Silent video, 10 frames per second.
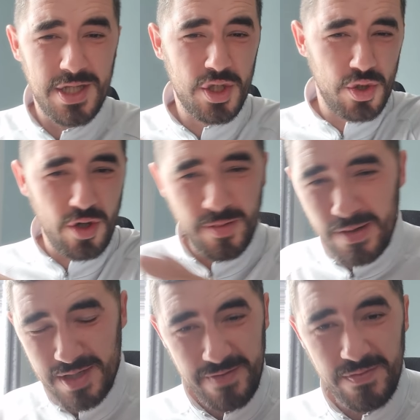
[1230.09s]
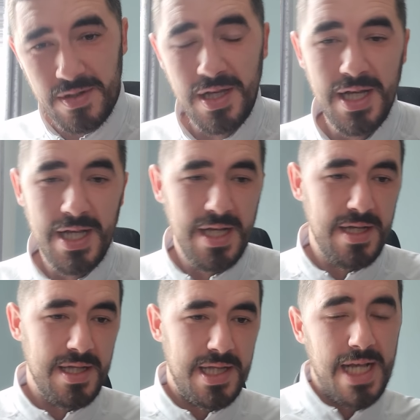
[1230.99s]
and talk about everyone.
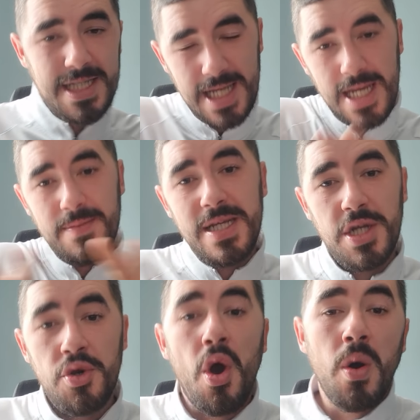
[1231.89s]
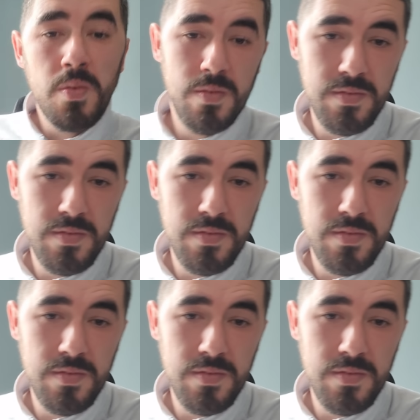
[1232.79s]
That's the enemy you know.